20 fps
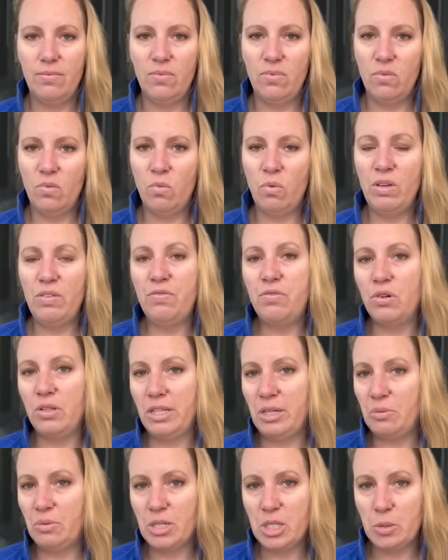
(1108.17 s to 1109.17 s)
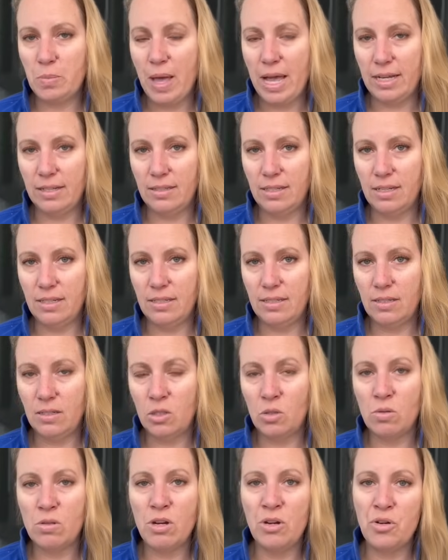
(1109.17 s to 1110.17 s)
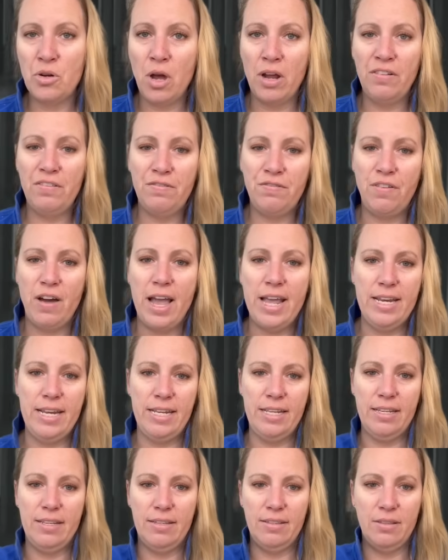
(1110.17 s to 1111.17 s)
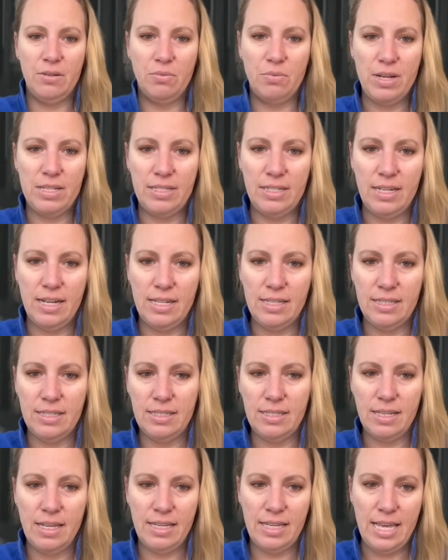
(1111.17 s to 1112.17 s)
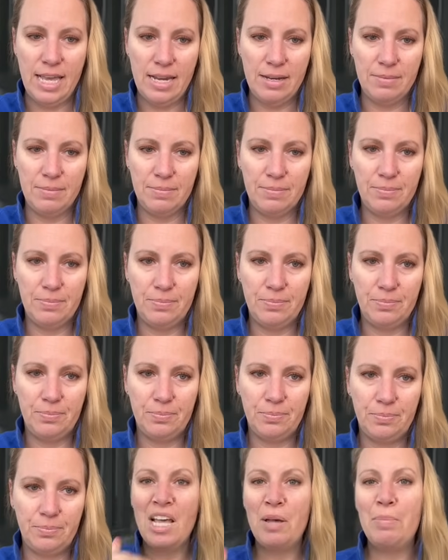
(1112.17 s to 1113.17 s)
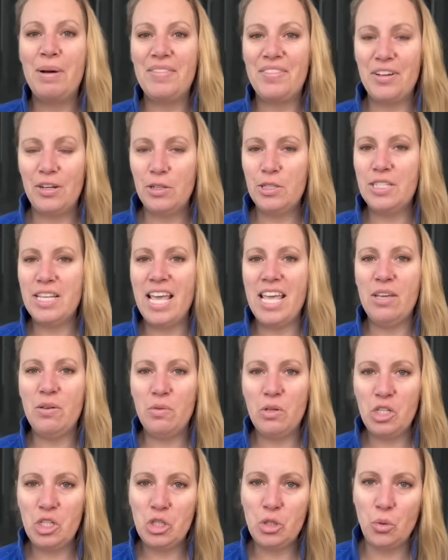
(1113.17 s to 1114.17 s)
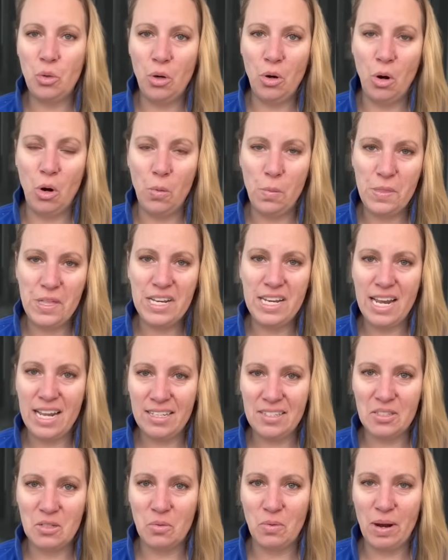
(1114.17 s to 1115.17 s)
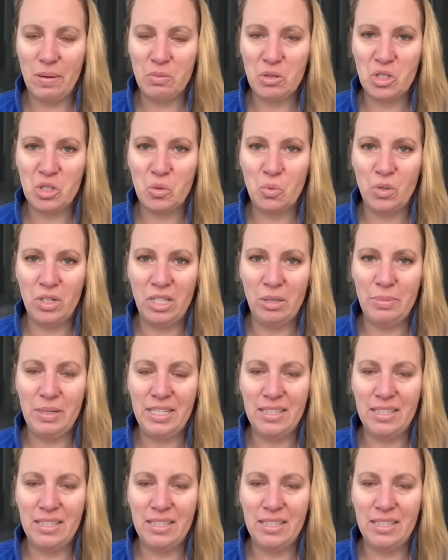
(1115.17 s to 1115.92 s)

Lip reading: we fully respect it. So they're not fighting the residents again. But they're saying we sure hope the next eruption will be